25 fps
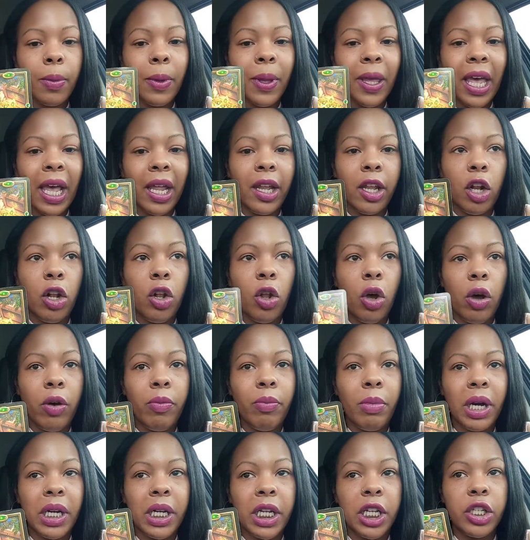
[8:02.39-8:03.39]
be getting a lot of
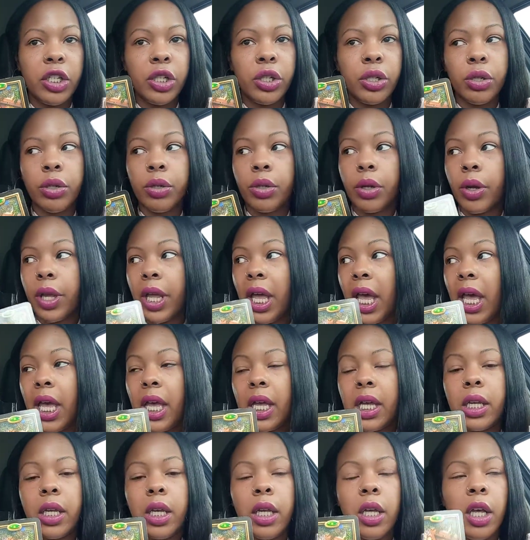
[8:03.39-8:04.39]
money soon,
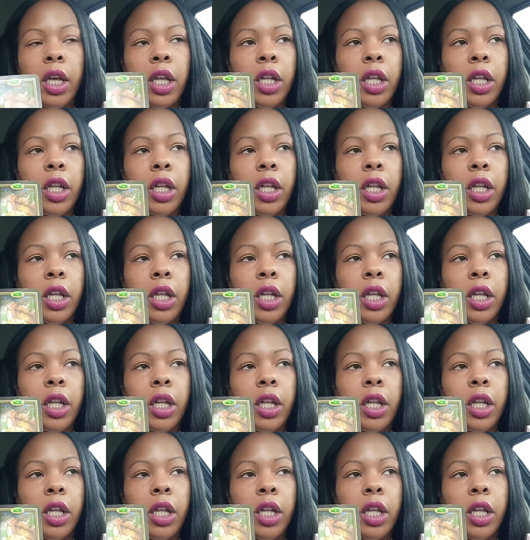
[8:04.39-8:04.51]
okay?